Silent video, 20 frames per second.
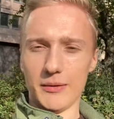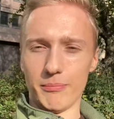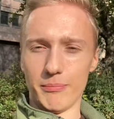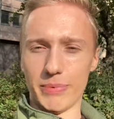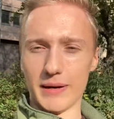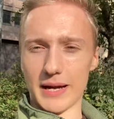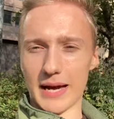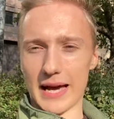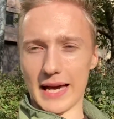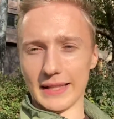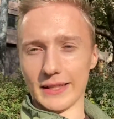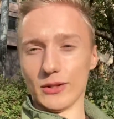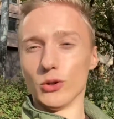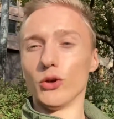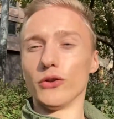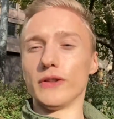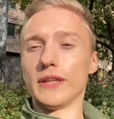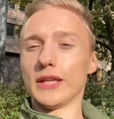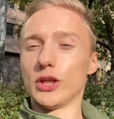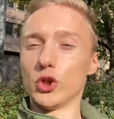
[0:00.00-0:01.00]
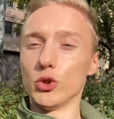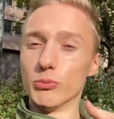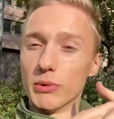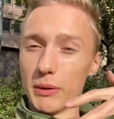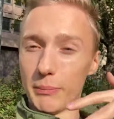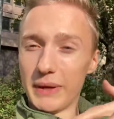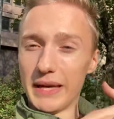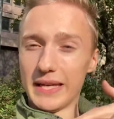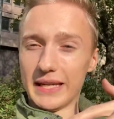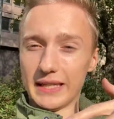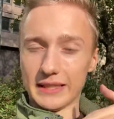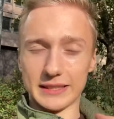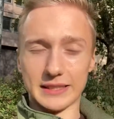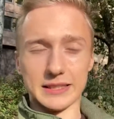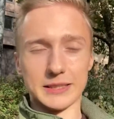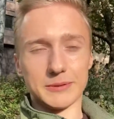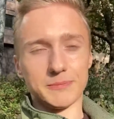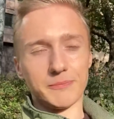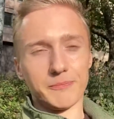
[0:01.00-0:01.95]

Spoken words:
but not the human beings.